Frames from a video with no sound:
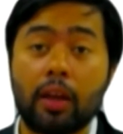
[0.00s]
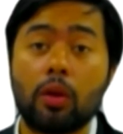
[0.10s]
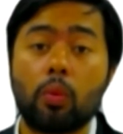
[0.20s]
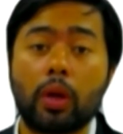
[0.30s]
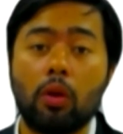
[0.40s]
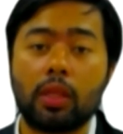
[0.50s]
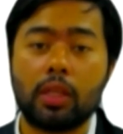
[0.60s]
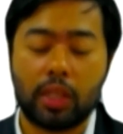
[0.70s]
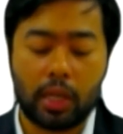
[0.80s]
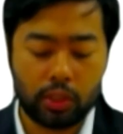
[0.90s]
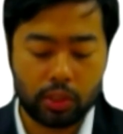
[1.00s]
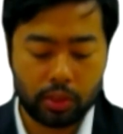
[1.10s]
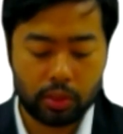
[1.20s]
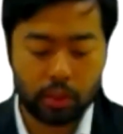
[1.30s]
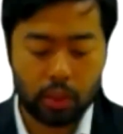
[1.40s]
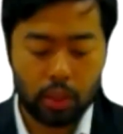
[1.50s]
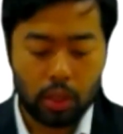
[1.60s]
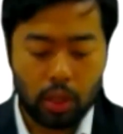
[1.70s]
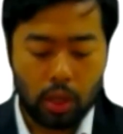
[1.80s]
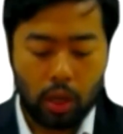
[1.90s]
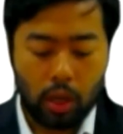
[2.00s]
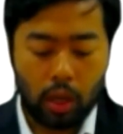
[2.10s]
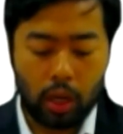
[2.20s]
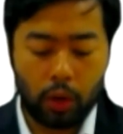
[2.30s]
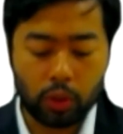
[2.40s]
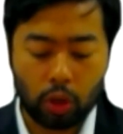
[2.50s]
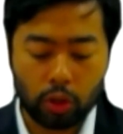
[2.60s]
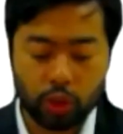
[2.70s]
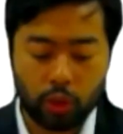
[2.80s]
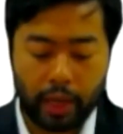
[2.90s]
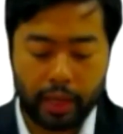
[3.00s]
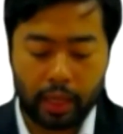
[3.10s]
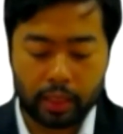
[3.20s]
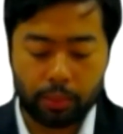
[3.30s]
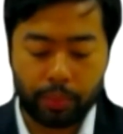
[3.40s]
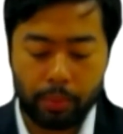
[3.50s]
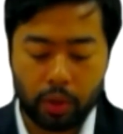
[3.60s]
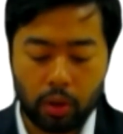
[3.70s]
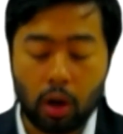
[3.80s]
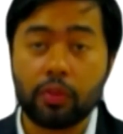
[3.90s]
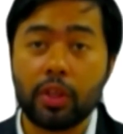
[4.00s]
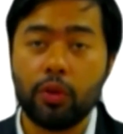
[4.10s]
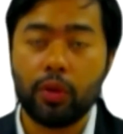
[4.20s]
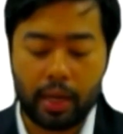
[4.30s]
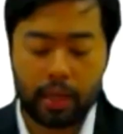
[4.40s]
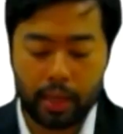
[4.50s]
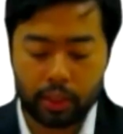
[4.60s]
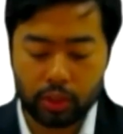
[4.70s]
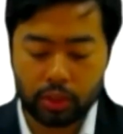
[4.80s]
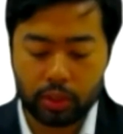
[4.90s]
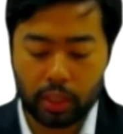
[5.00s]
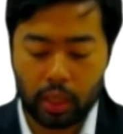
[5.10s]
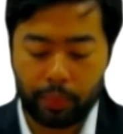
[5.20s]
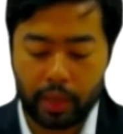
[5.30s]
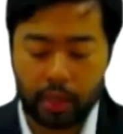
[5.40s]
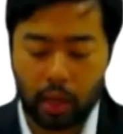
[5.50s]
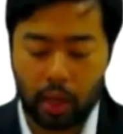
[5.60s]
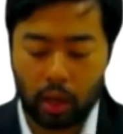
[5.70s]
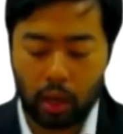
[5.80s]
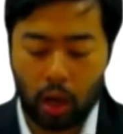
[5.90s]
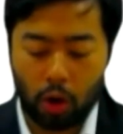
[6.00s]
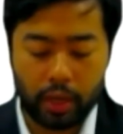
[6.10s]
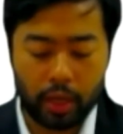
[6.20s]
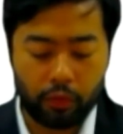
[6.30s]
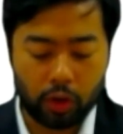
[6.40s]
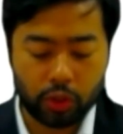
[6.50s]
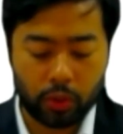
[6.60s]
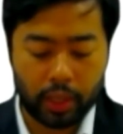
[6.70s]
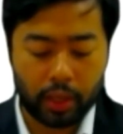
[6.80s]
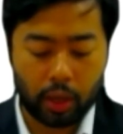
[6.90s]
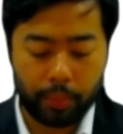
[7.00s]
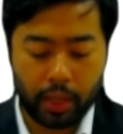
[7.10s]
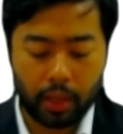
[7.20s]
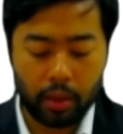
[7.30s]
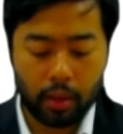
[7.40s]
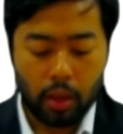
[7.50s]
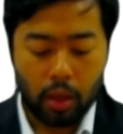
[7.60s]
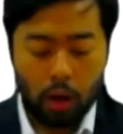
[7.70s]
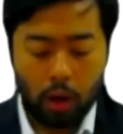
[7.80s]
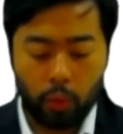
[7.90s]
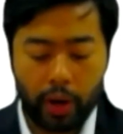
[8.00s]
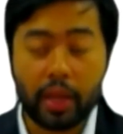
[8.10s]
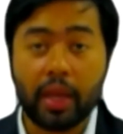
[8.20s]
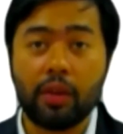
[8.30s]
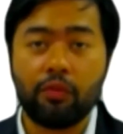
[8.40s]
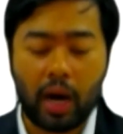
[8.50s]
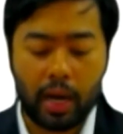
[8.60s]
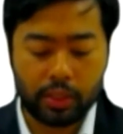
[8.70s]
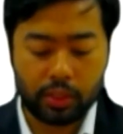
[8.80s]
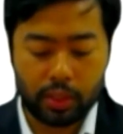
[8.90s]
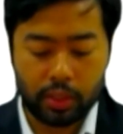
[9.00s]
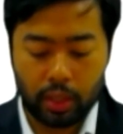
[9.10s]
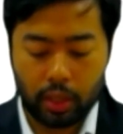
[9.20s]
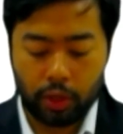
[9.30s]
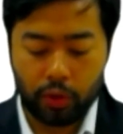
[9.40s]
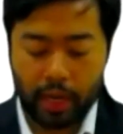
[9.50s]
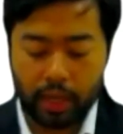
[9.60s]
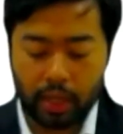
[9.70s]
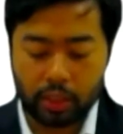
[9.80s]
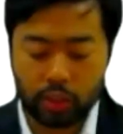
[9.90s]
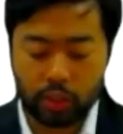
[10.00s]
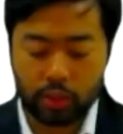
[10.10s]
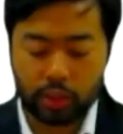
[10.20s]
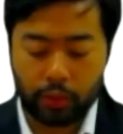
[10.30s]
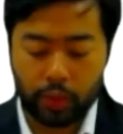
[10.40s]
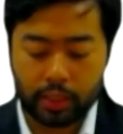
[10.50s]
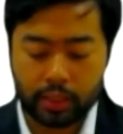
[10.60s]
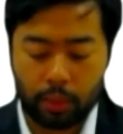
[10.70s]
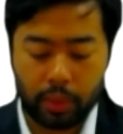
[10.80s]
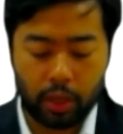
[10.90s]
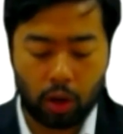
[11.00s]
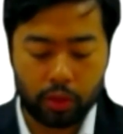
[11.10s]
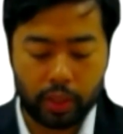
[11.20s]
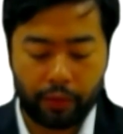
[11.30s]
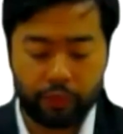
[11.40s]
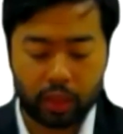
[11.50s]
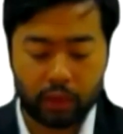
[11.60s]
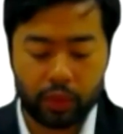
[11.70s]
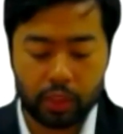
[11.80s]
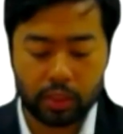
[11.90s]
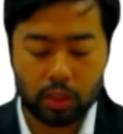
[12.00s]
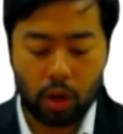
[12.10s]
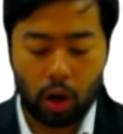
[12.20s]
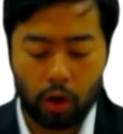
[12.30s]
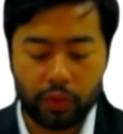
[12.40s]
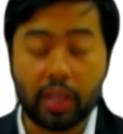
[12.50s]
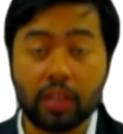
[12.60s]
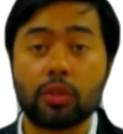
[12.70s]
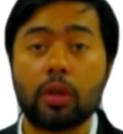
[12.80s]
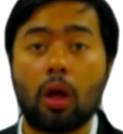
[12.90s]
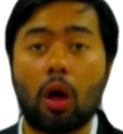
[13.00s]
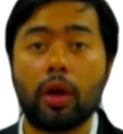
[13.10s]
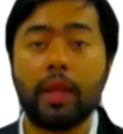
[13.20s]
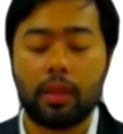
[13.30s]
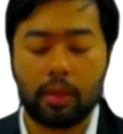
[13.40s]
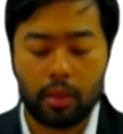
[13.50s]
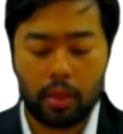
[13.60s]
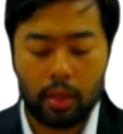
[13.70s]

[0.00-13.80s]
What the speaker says: and regulatory changes. He was also an elected member of the United Nations Independent Audit Advisory Committee, where he advised the United Nations General Assembly on the effectiveness of the internal audit